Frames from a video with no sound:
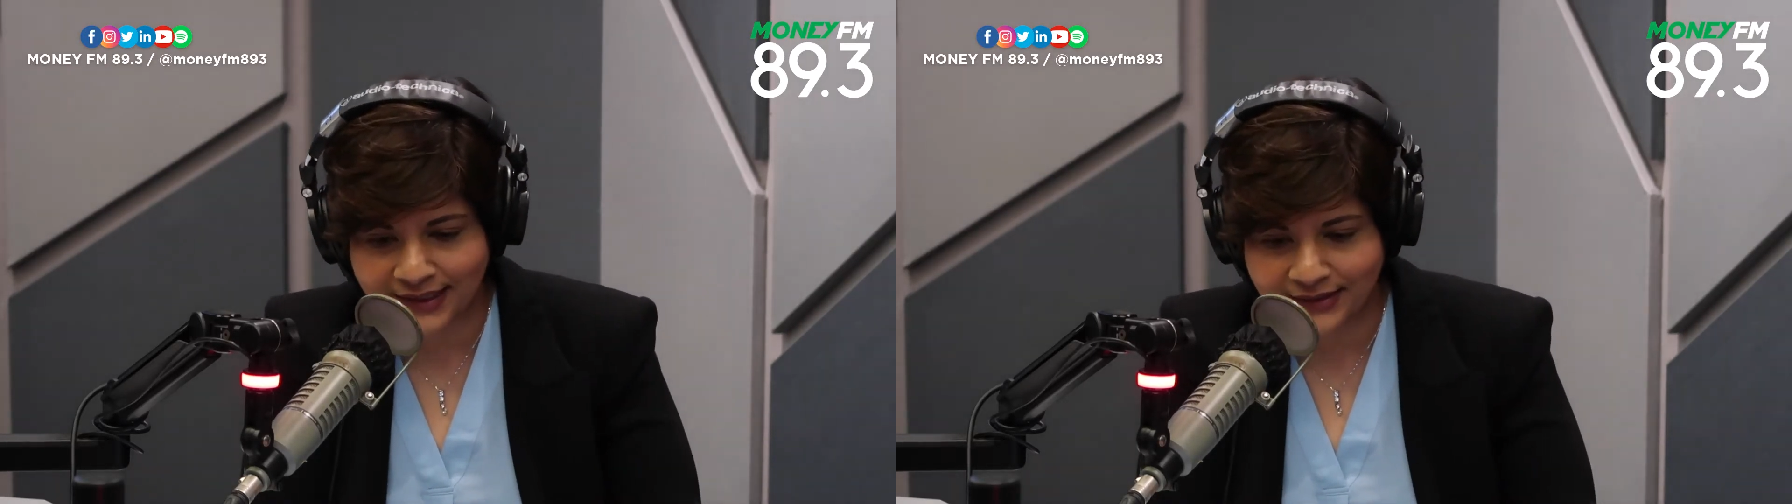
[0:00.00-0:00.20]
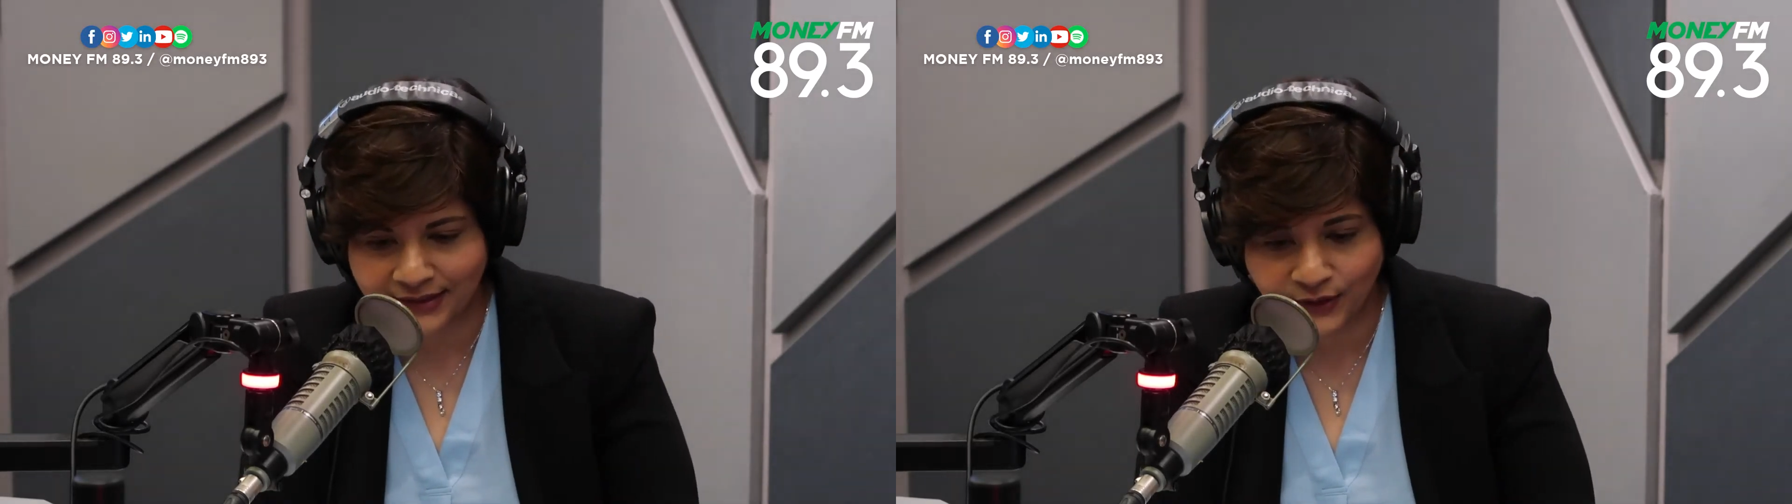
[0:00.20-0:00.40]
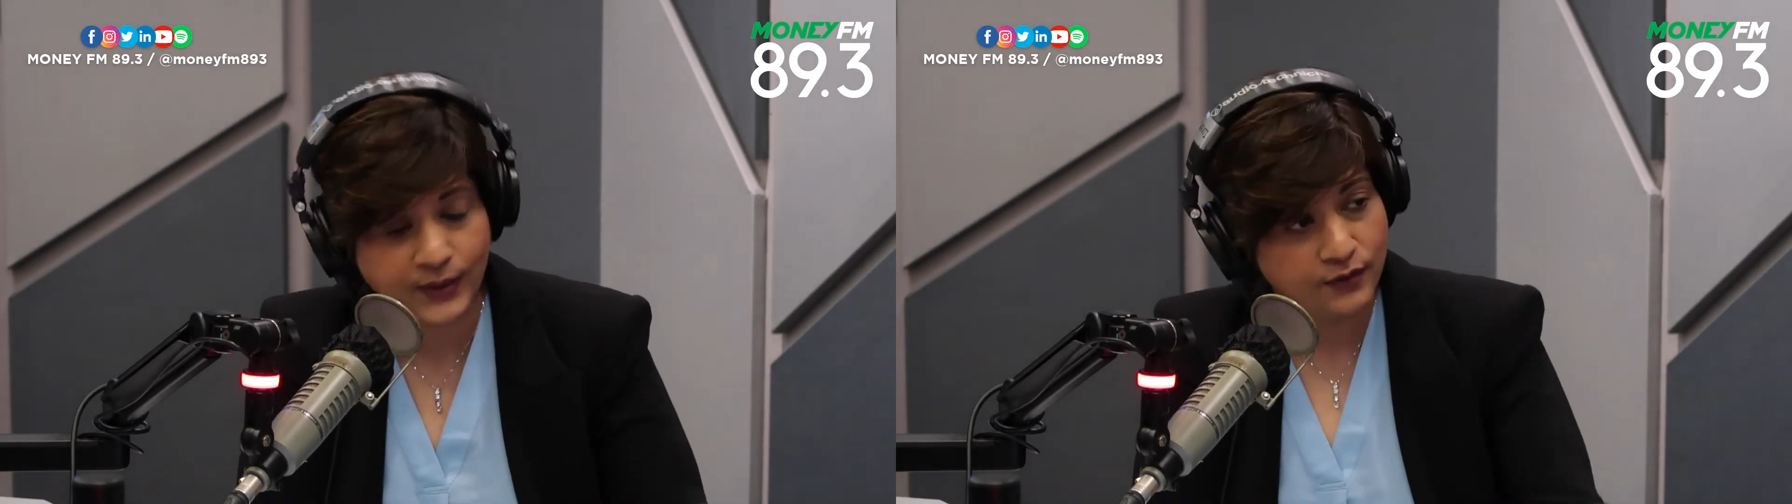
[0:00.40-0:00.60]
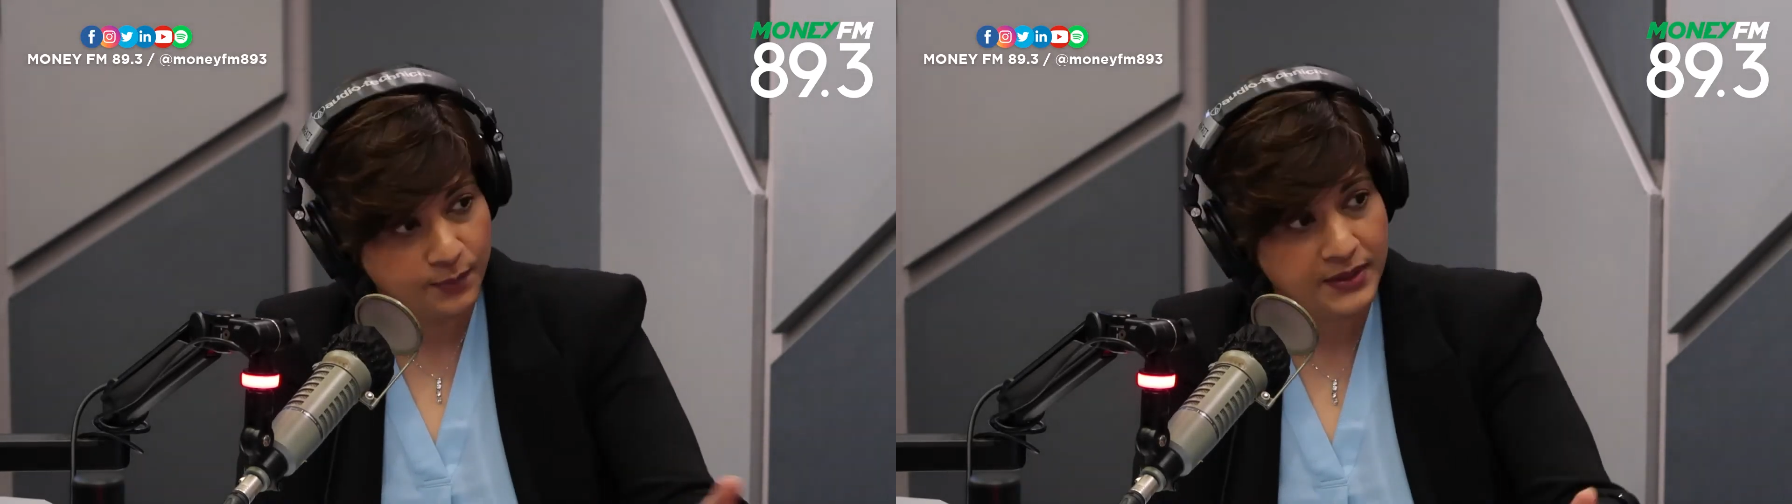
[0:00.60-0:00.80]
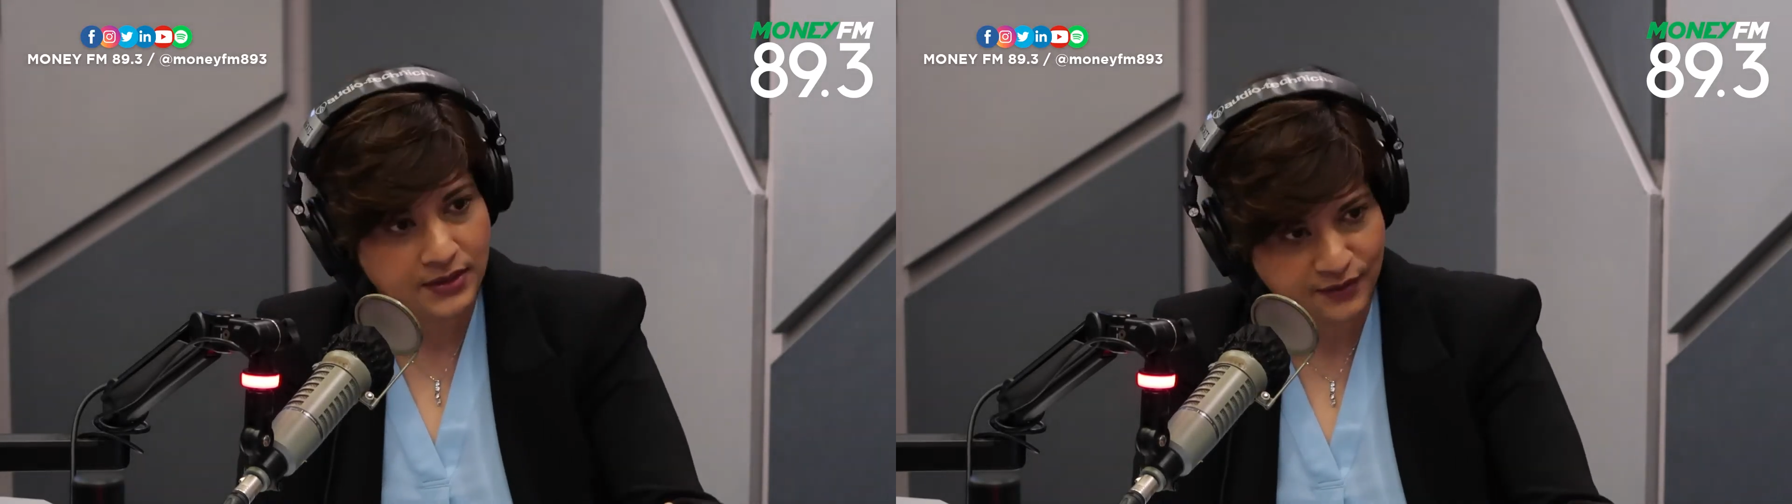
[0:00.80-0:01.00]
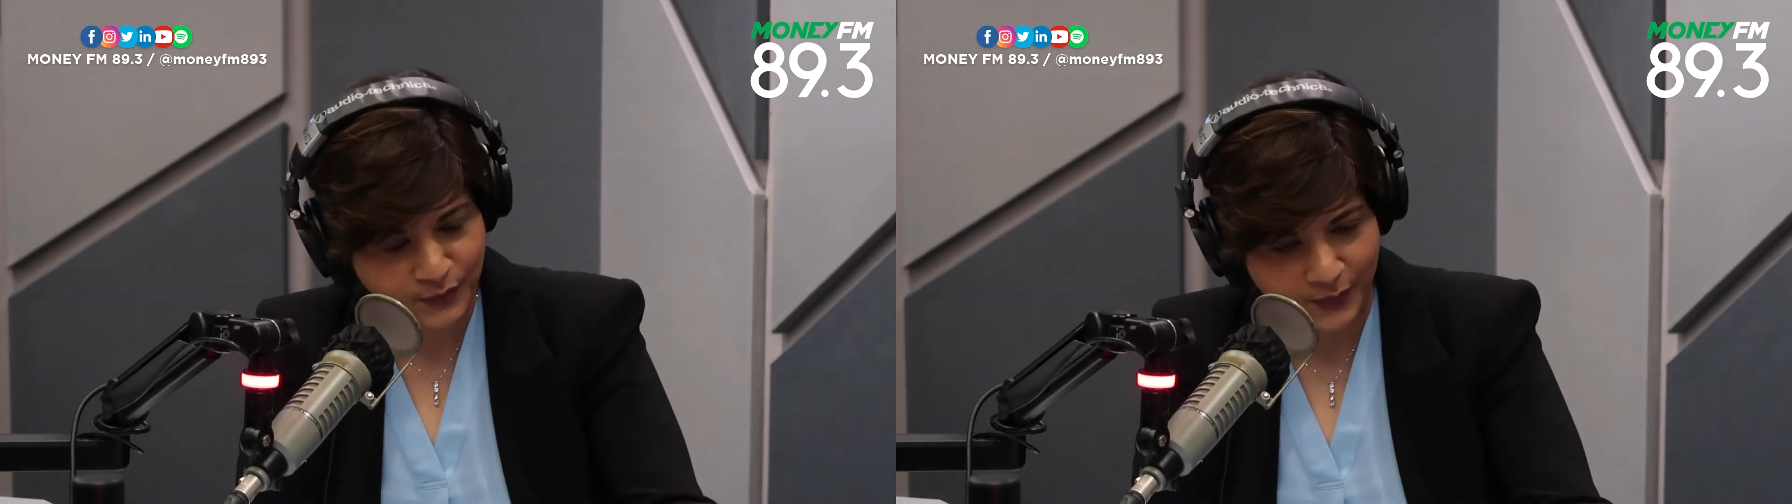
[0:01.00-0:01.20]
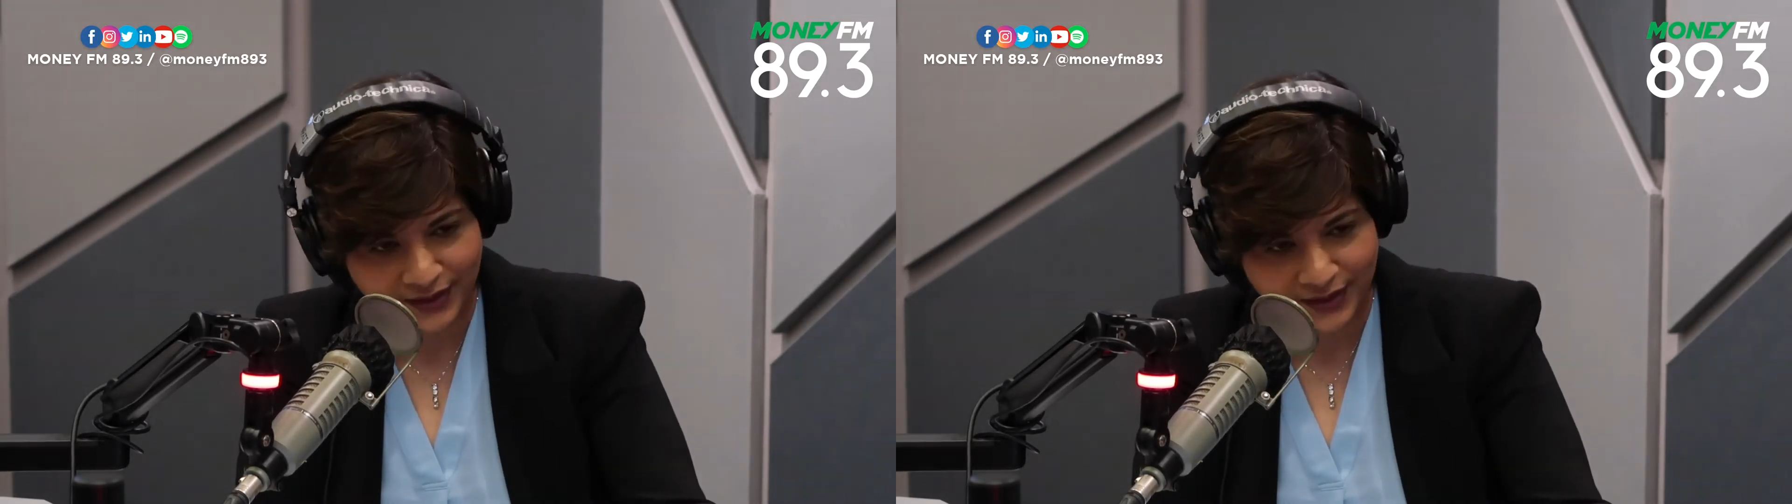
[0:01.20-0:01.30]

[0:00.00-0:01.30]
And you can repeat it if you want.